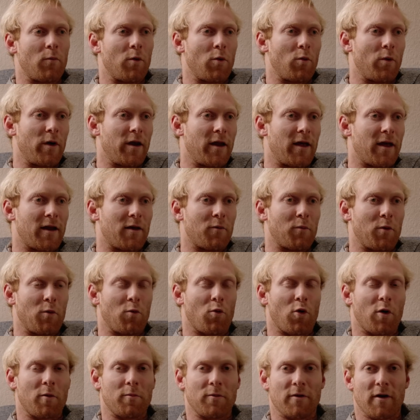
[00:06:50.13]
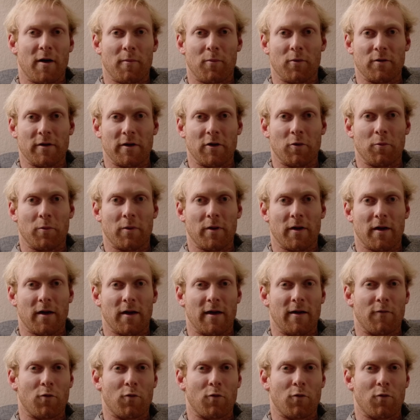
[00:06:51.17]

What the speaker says: We went in and we warmed up a little bit.